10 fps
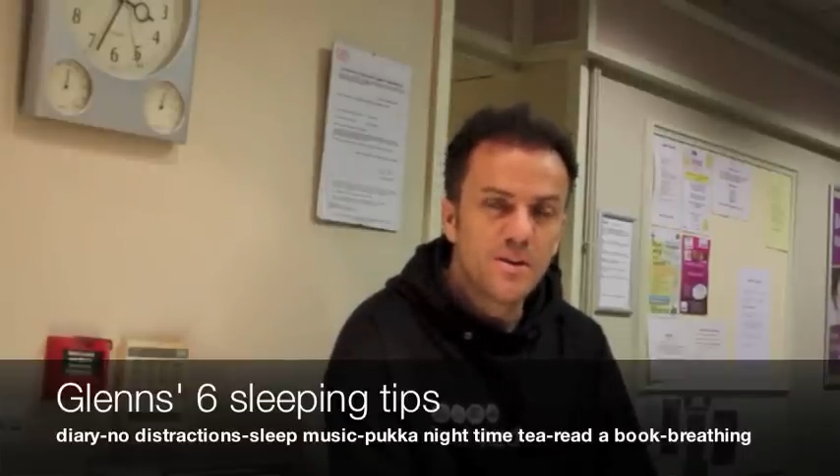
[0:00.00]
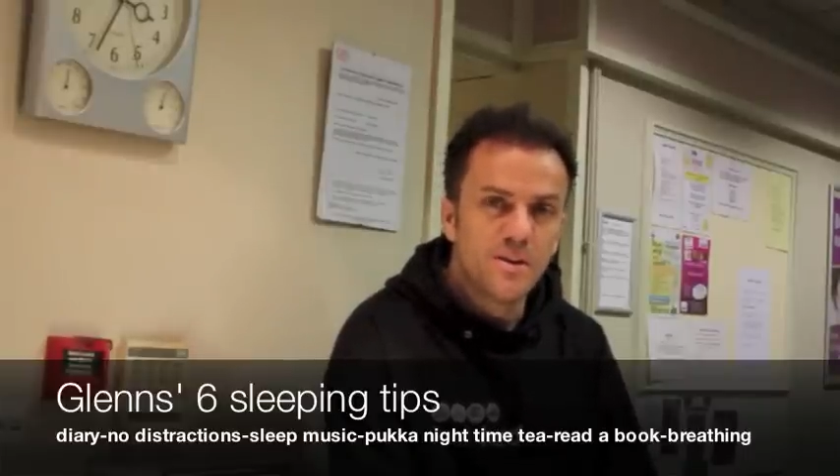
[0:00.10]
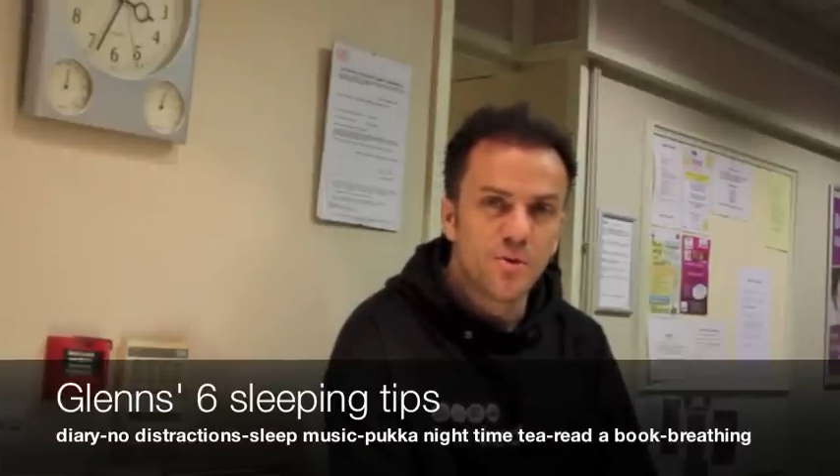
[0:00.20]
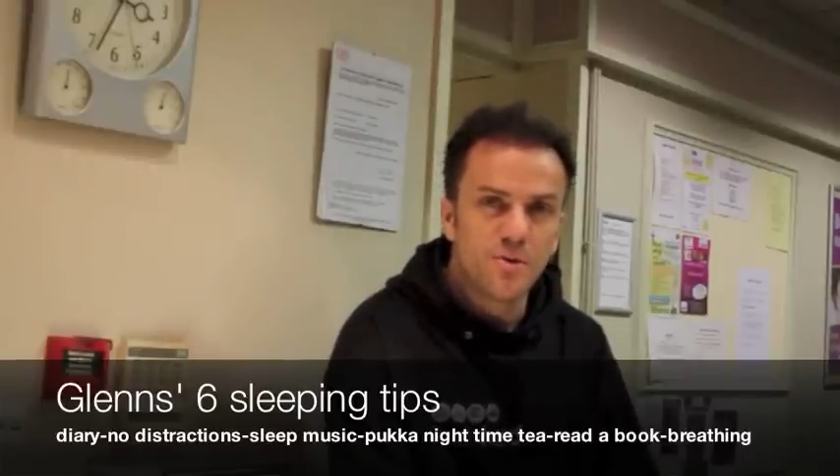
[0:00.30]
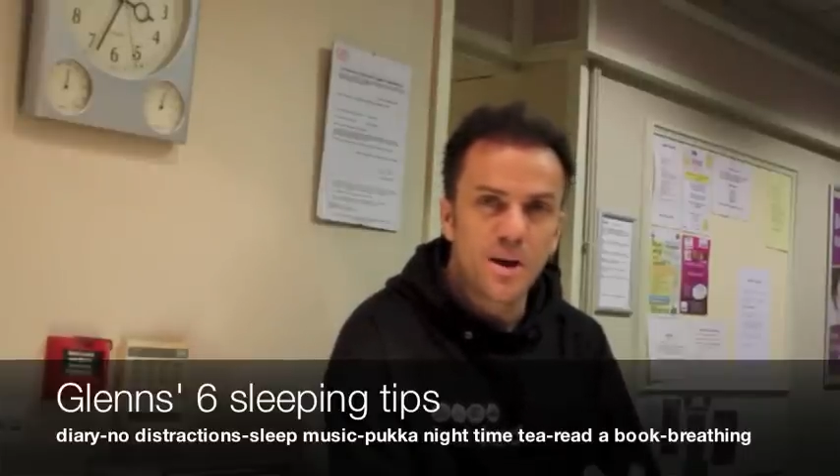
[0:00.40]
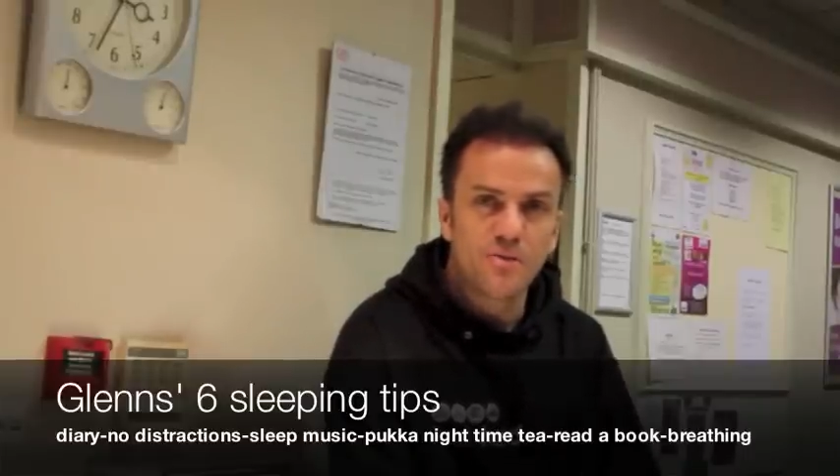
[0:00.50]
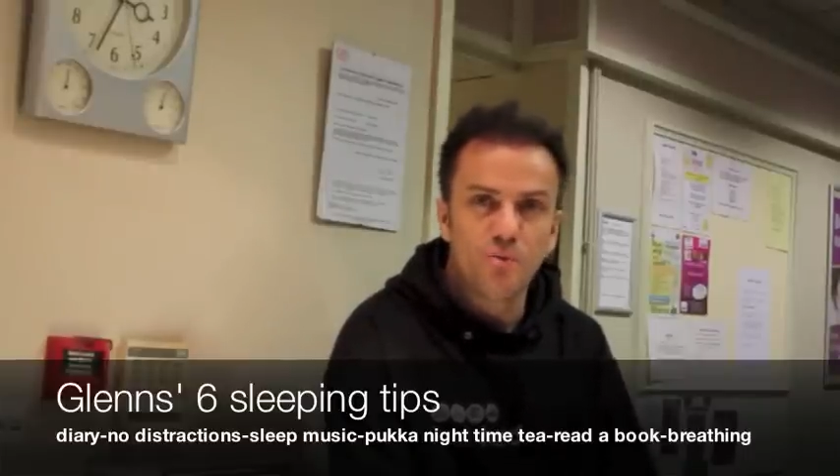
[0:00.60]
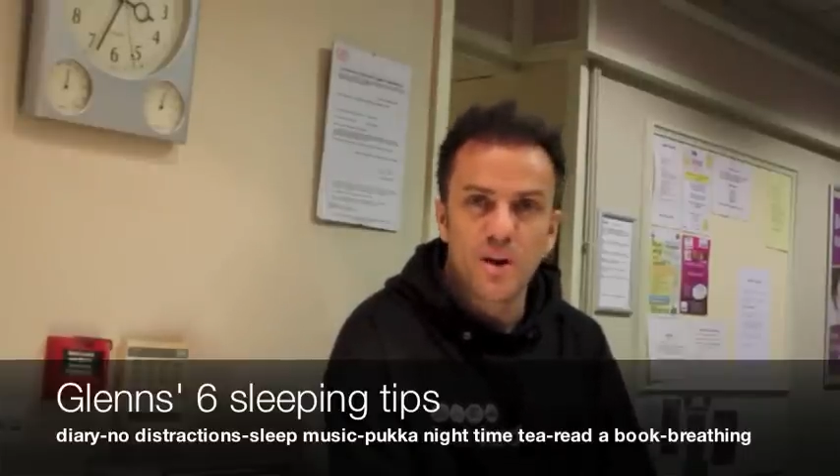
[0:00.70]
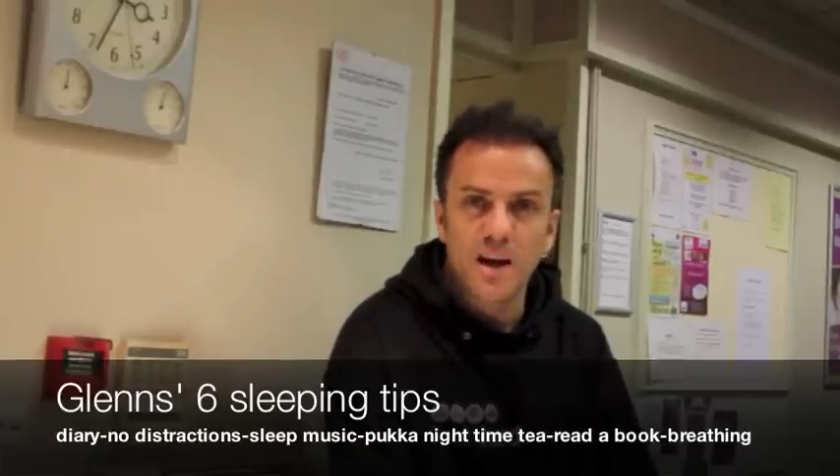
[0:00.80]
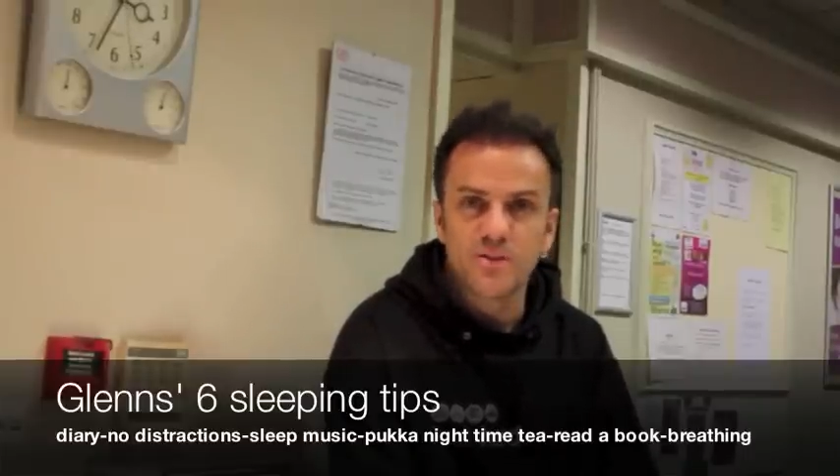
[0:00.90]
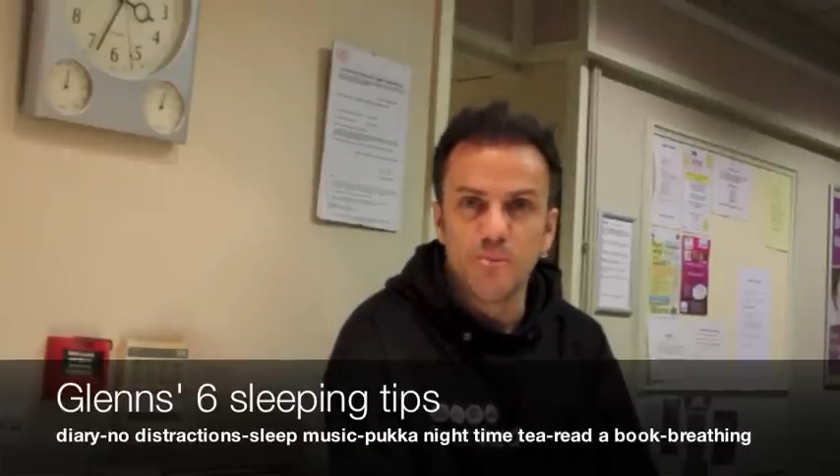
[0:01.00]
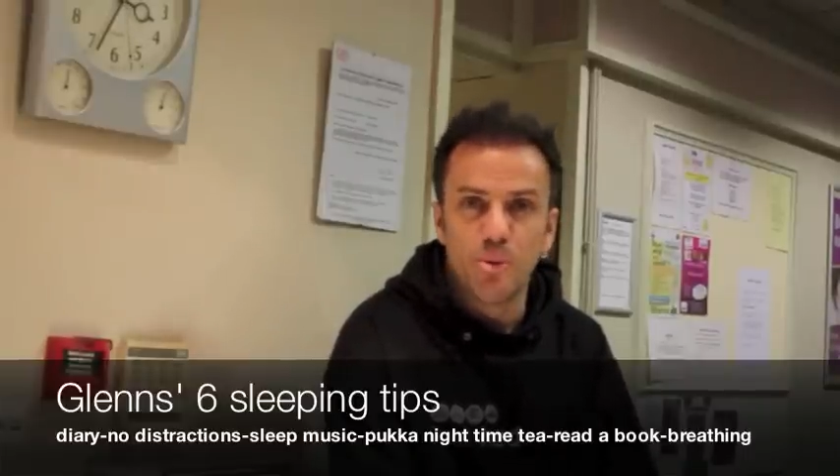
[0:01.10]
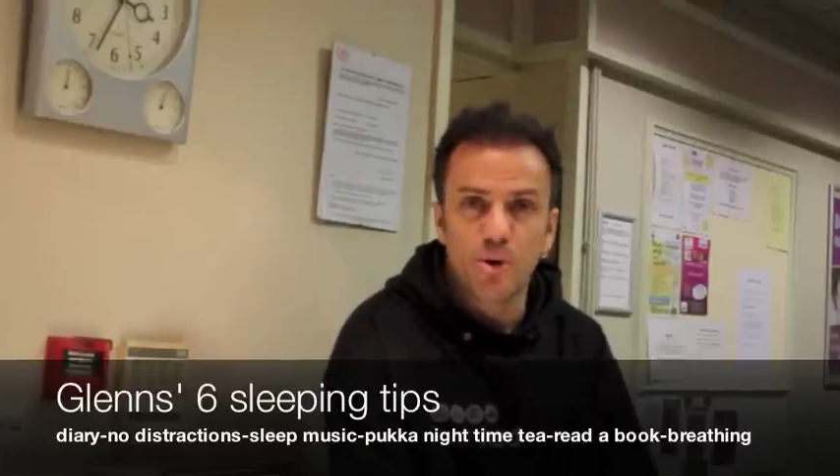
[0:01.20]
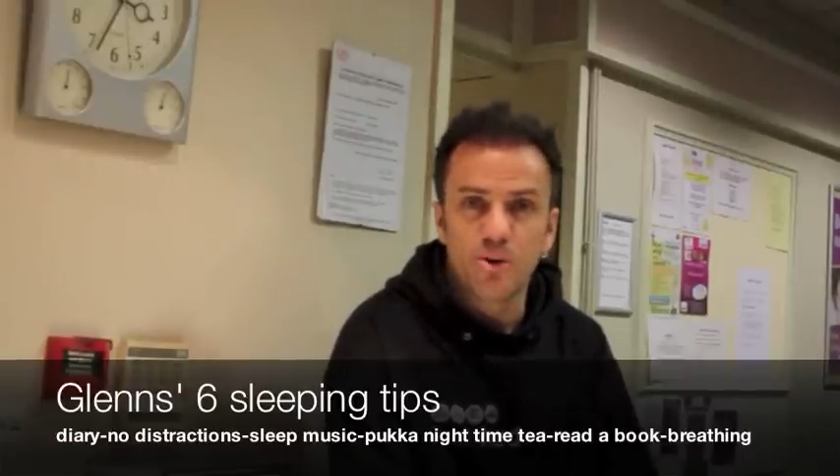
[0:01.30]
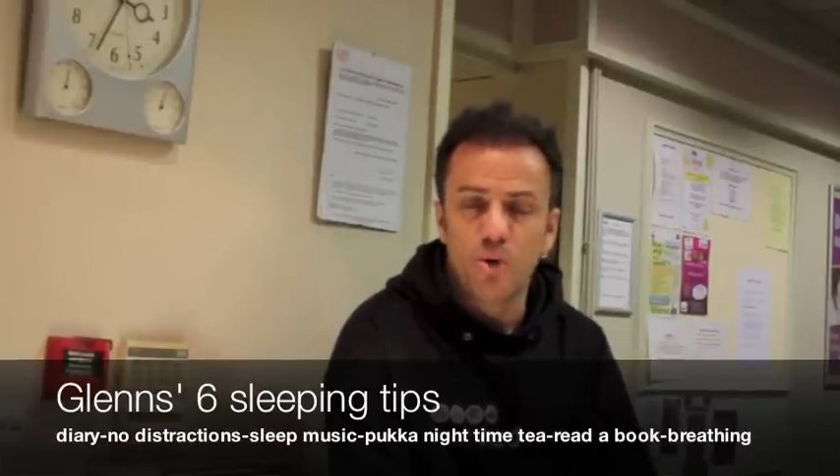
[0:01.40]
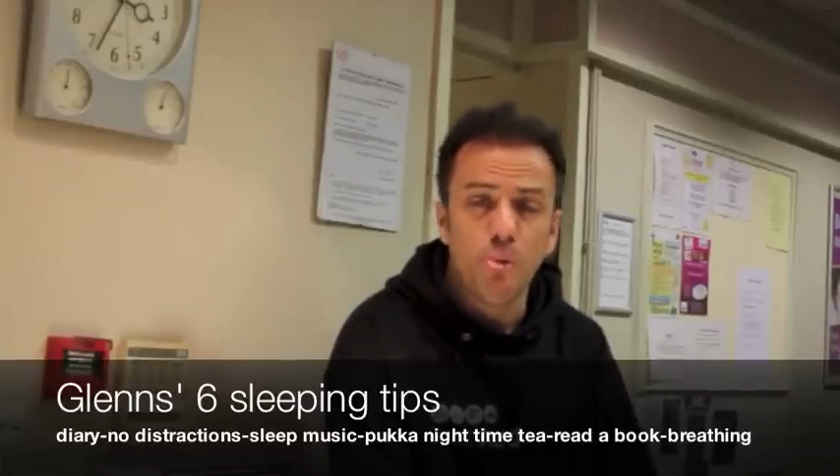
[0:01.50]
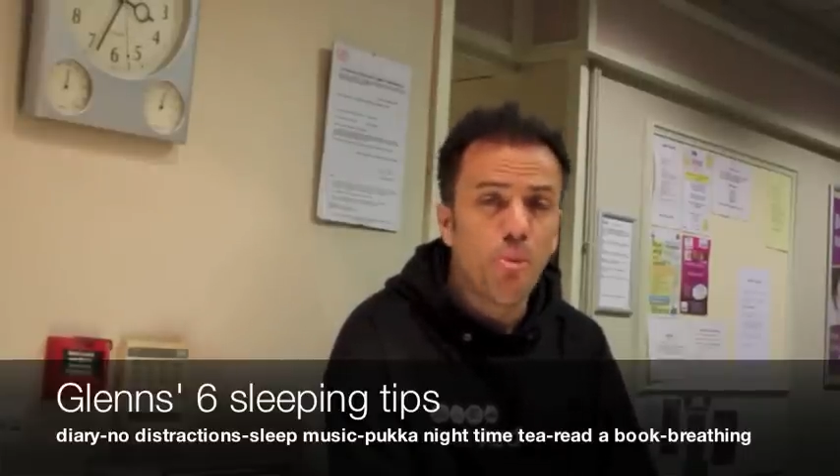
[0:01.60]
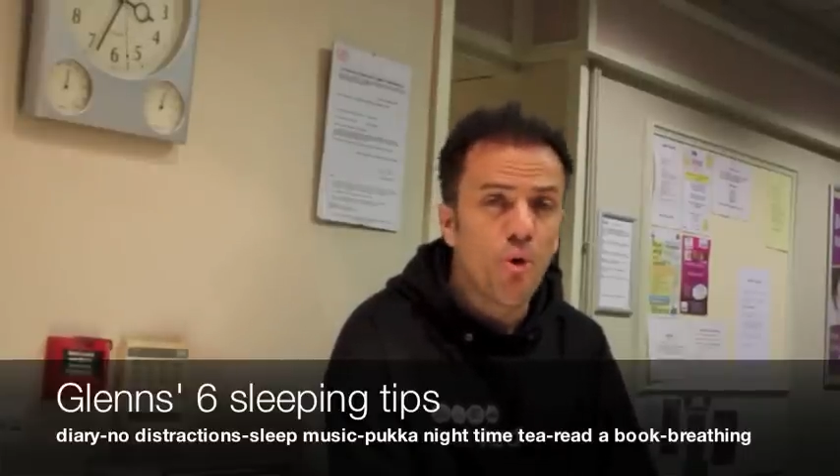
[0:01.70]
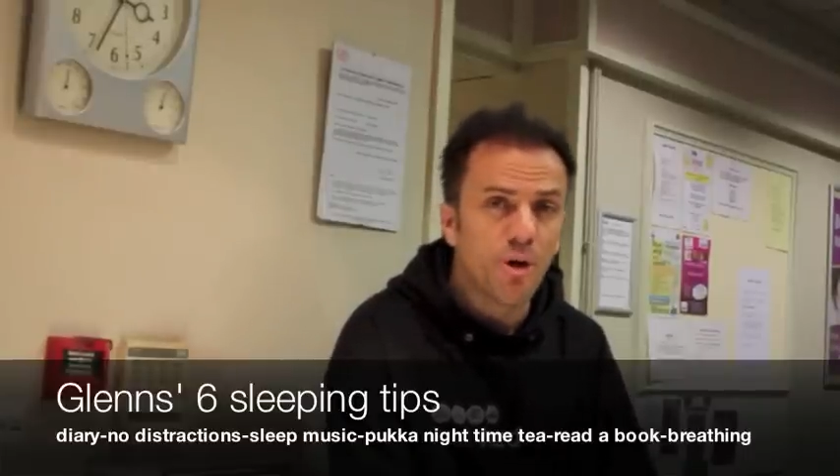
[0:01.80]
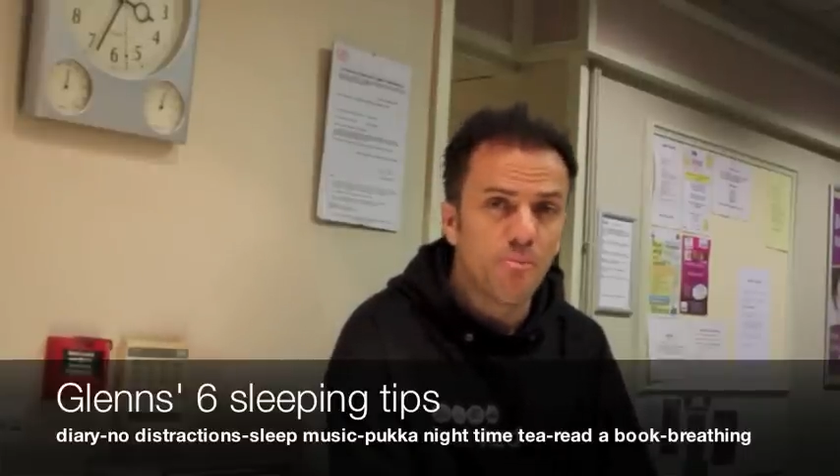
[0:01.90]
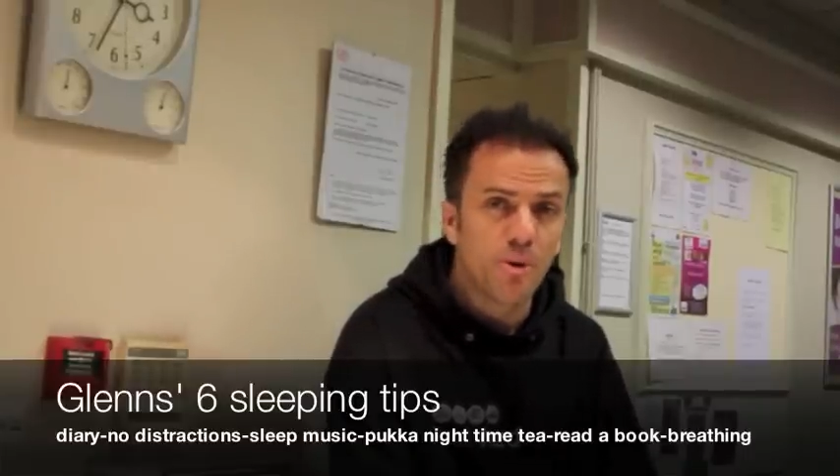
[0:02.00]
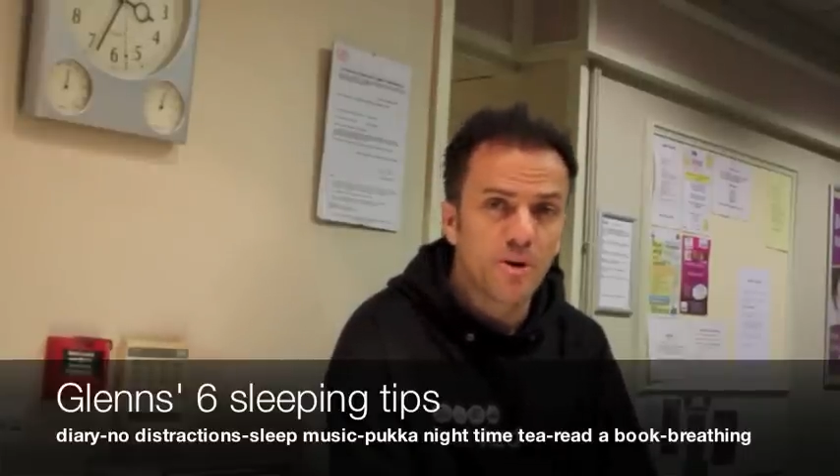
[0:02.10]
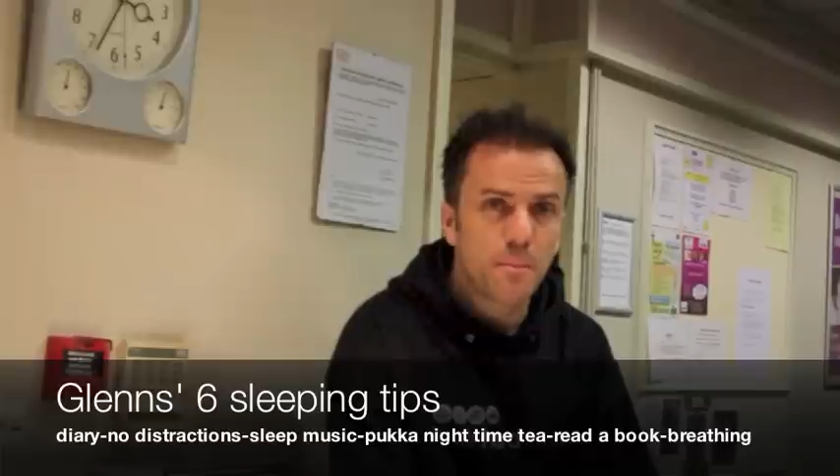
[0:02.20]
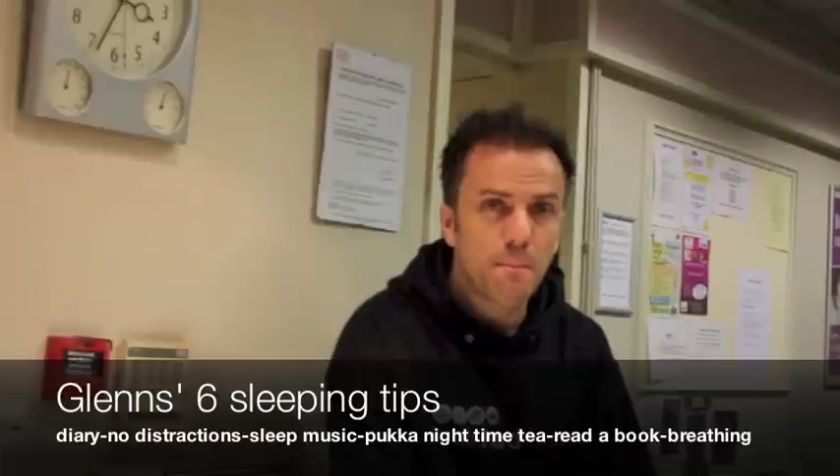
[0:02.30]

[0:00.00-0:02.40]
So a nice relaxing book or boring book.